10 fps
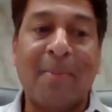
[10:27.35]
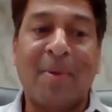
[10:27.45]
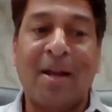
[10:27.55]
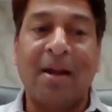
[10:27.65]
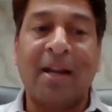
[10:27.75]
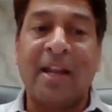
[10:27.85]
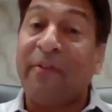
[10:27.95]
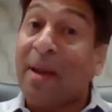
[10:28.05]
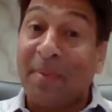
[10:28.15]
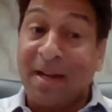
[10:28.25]
I'm clear.
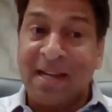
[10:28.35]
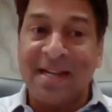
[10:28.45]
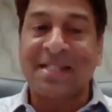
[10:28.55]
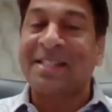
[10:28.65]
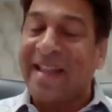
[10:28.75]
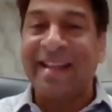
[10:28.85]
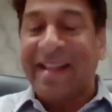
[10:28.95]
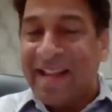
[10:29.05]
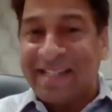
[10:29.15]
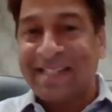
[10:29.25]
If I'm clear,
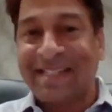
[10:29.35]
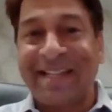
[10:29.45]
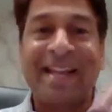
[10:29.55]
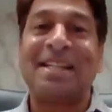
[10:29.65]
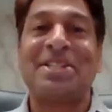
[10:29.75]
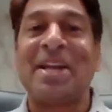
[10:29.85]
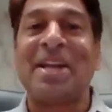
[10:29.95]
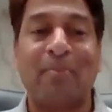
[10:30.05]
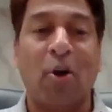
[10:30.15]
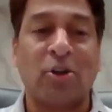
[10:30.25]
say yes in a
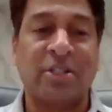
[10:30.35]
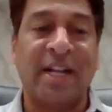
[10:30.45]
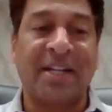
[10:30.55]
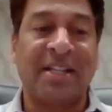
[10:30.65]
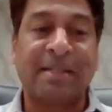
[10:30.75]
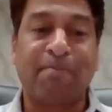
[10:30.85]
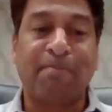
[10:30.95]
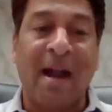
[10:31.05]
chat box that this